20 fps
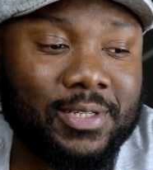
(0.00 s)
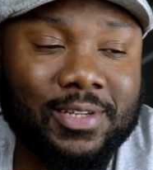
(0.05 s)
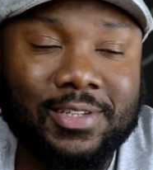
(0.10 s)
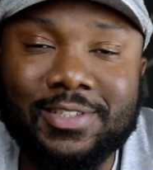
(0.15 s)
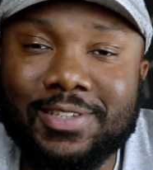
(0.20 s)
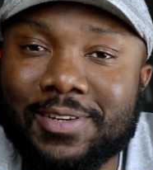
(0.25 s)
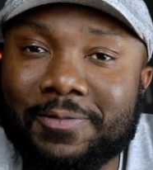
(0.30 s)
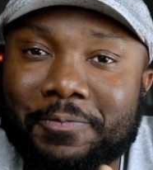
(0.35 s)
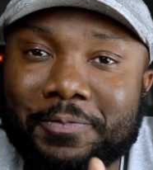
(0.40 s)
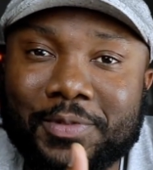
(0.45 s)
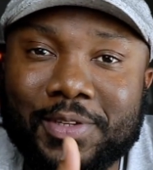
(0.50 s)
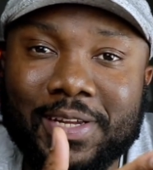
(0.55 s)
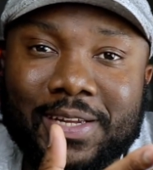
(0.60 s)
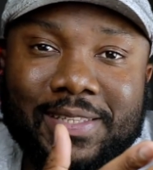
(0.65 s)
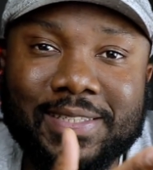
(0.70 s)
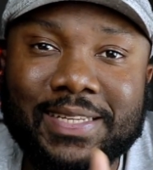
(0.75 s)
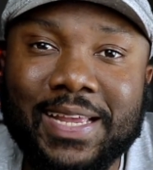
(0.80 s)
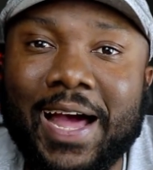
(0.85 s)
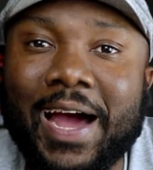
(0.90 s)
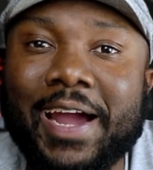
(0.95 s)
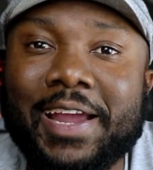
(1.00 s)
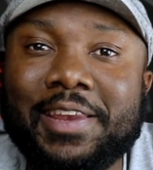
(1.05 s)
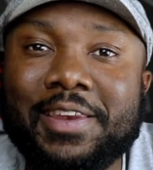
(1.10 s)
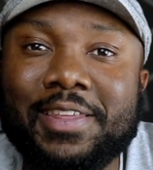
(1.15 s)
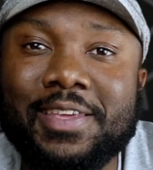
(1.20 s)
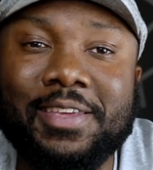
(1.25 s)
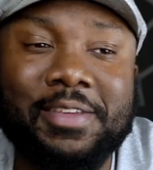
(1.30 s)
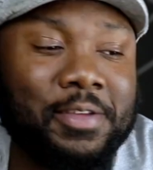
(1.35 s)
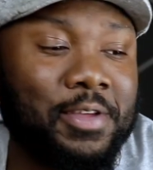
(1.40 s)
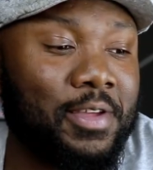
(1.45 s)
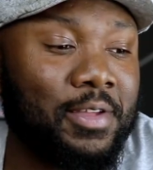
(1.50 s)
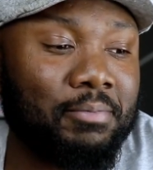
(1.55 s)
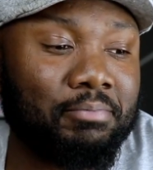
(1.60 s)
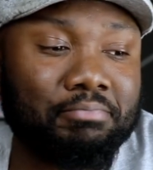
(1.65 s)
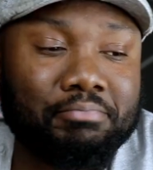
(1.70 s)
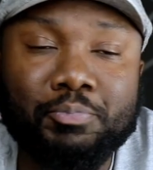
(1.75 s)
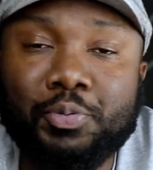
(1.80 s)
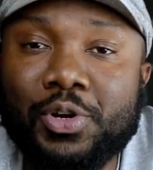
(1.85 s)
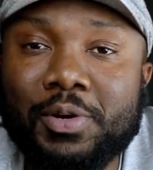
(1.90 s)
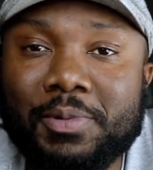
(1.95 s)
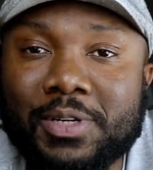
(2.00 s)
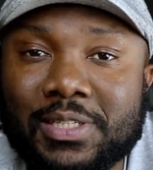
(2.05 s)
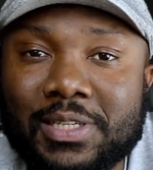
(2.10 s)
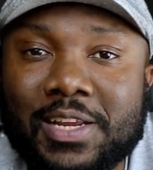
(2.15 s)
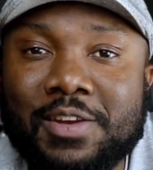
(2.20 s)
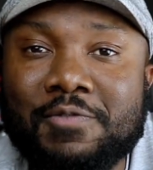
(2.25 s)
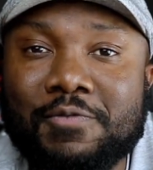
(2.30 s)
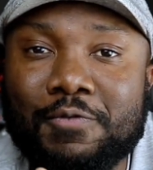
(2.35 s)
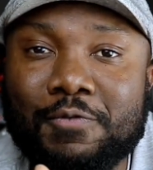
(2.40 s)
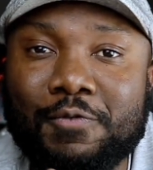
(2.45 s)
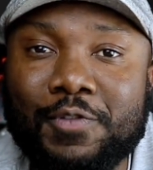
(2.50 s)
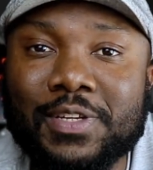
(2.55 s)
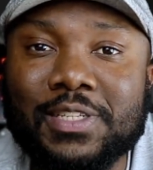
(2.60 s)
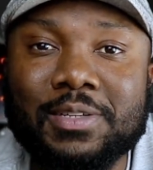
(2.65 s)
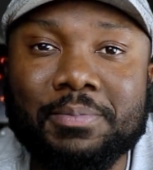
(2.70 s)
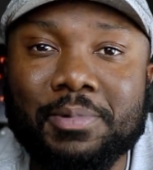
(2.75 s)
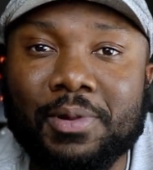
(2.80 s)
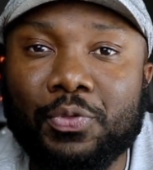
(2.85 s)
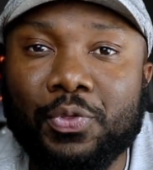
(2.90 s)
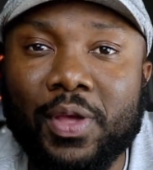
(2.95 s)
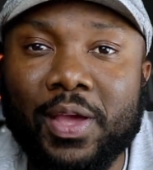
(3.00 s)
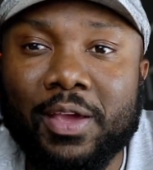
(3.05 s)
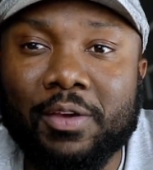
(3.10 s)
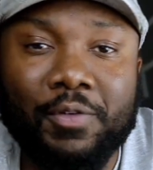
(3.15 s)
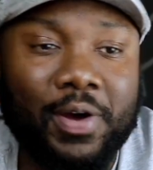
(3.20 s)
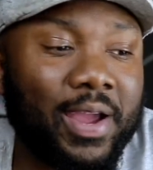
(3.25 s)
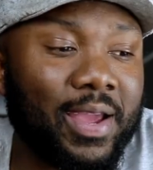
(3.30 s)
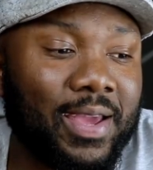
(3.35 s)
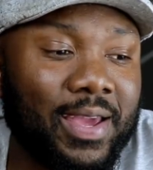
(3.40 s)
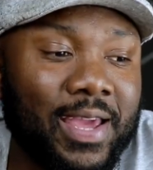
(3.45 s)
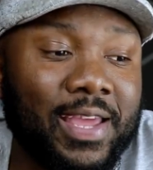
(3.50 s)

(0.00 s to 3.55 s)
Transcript: such a tiny, pretty much invisible thing, right?